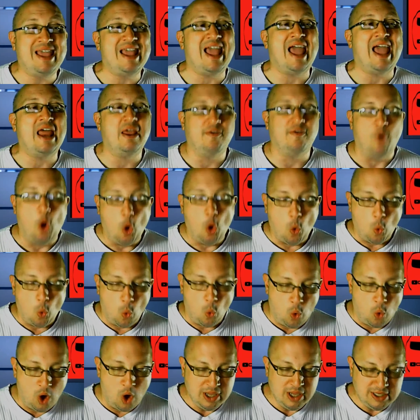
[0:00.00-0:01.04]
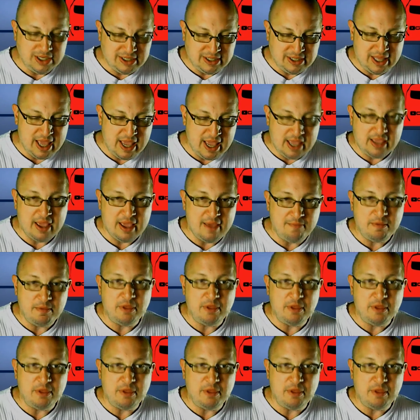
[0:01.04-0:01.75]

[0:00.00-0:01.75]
any of it. Once they give me the